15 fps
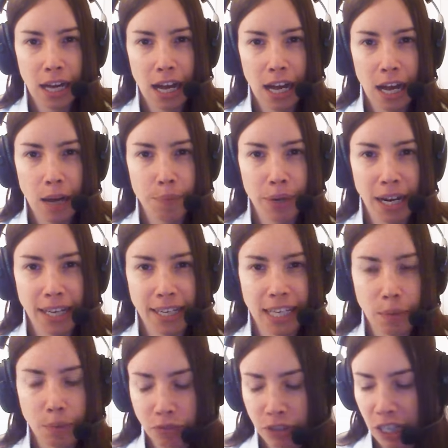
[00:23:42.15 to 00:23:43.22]
but I
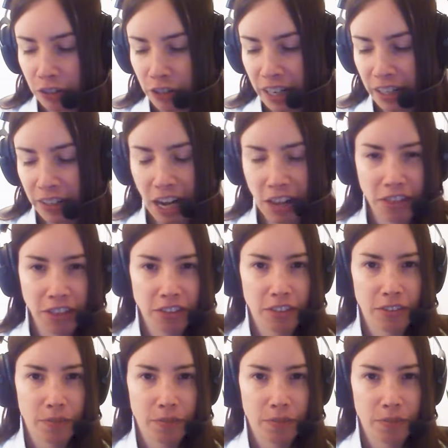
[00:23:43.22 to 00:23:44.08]
keep reiterating that I think